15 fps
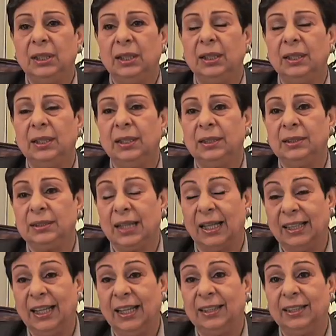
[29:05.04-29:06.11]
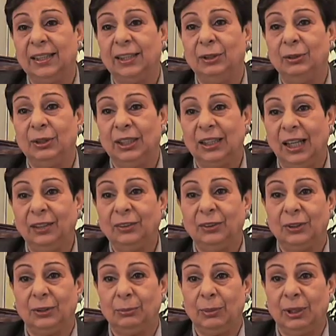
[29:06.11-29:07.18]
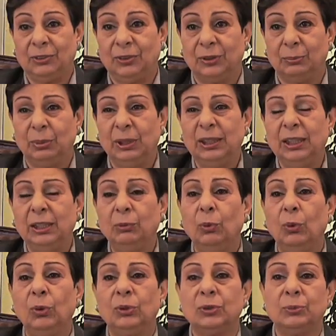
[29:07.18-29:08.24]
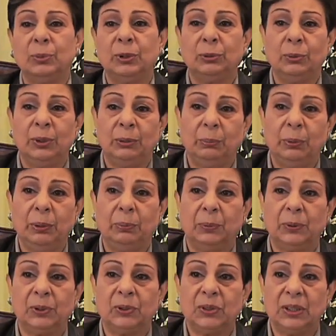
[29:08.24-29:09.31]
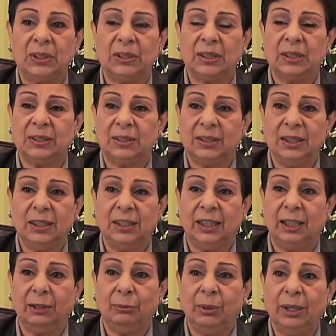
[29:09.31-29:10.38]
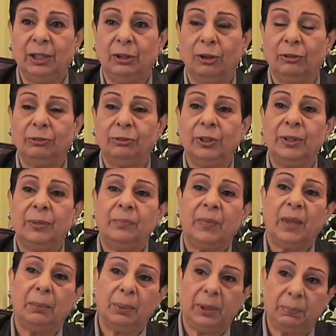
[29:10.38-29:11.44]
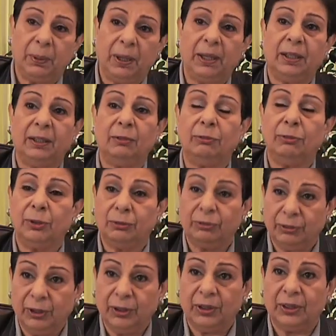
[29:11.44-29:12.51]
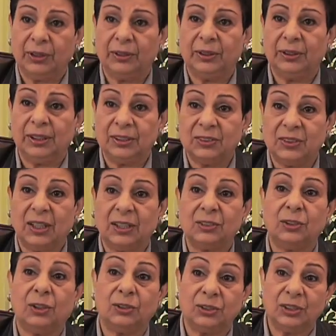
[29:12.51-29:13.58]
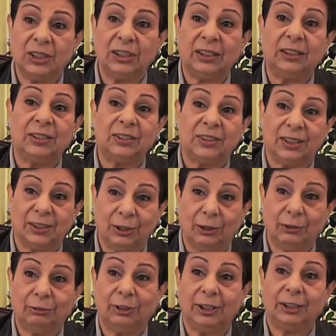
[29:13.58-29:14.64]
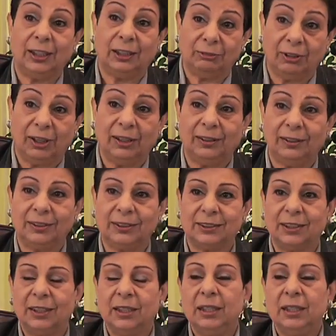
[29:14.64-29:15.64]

It's again a unilateral measure. Building walls between peoples is really a way of preparing for further distrust, hostilities, and conflict and violence.